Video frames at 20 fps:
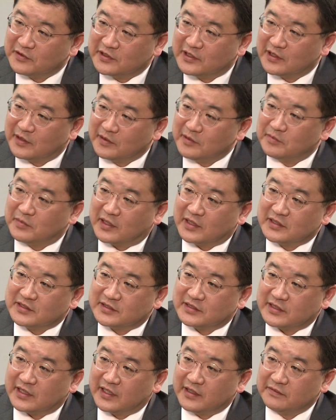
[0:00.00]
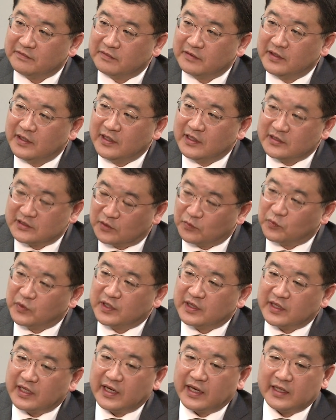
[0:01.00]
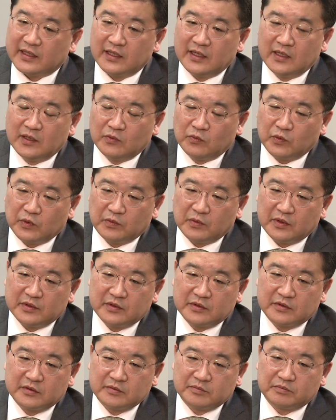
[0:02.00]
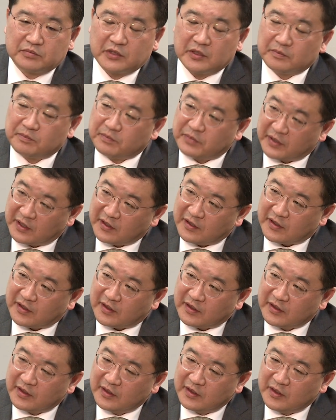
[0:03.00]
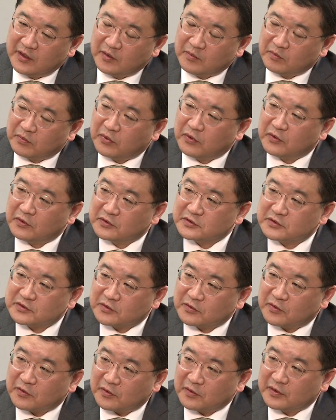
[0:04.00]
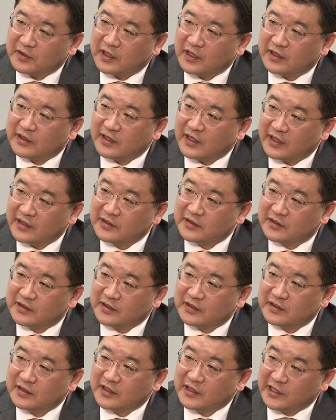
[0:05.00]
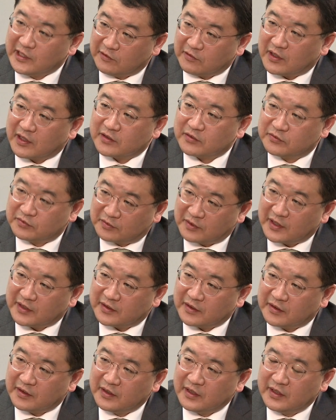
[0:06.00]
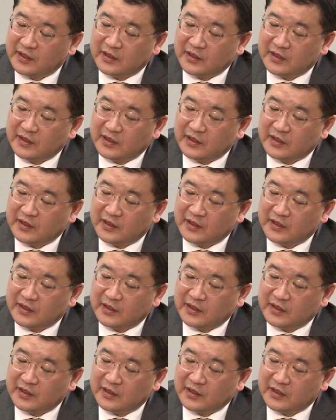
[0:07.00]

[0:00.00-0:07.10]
until everybody is safe. So with that, we want to prepare post-corona-19 era together.